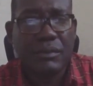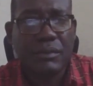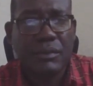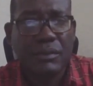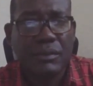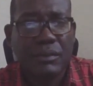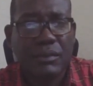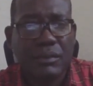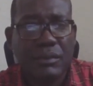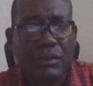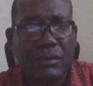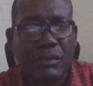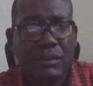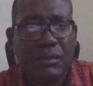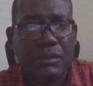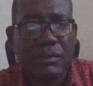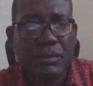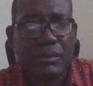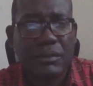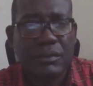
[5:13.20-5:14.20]

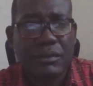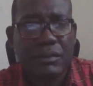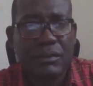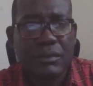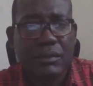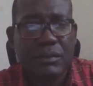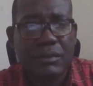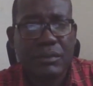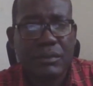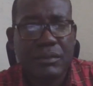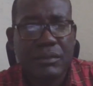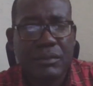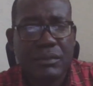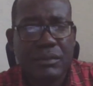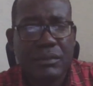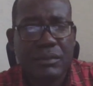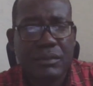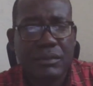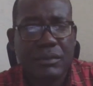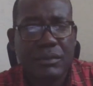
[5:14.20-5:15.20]

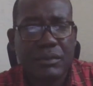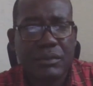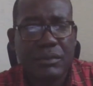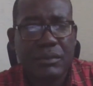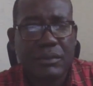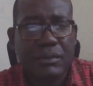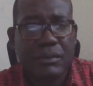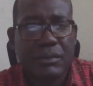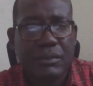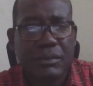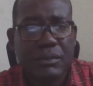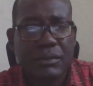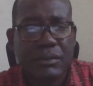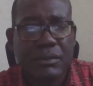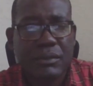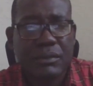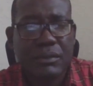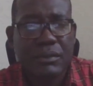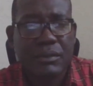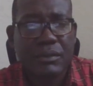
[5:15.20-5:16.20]

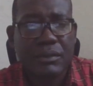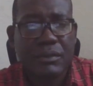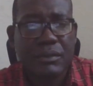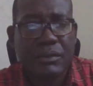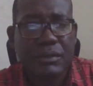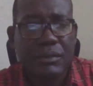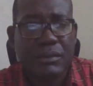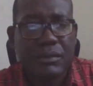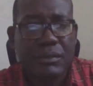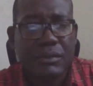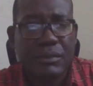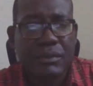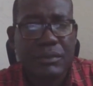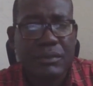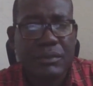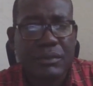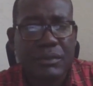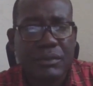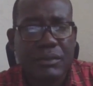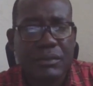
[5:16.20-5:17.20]

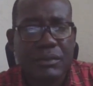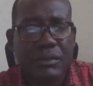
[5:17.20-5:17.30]
[no speech]